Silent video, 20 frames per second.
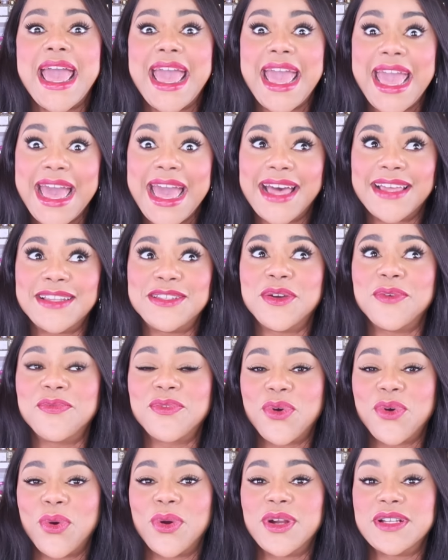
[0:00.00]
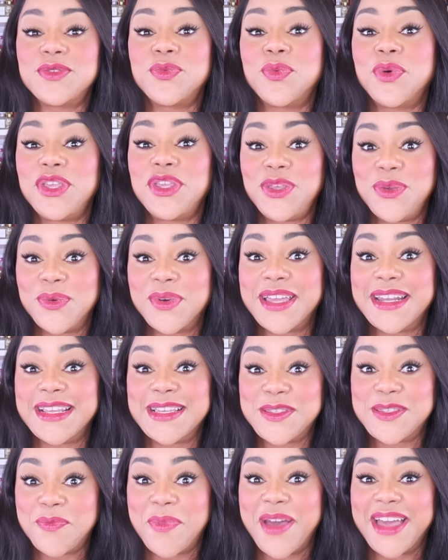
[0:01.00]
and of course what you can
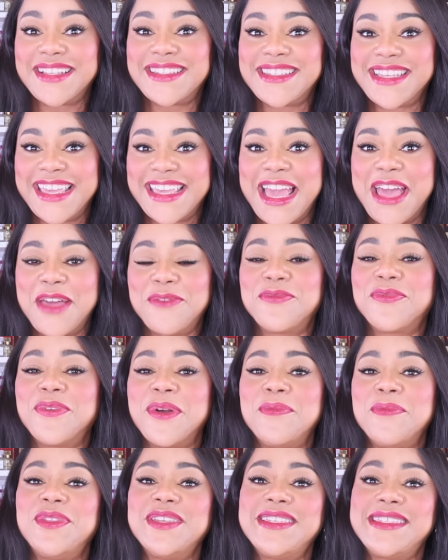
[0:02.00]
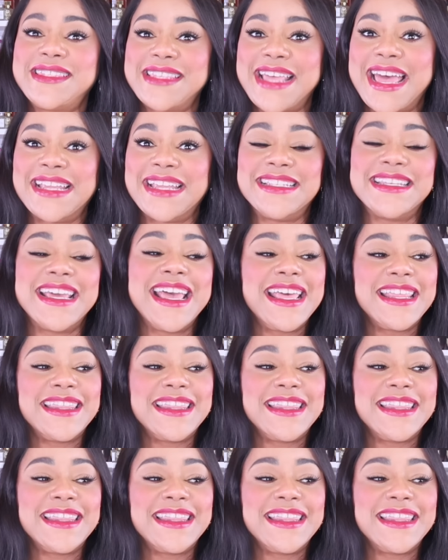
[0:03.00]
expect to get from the scent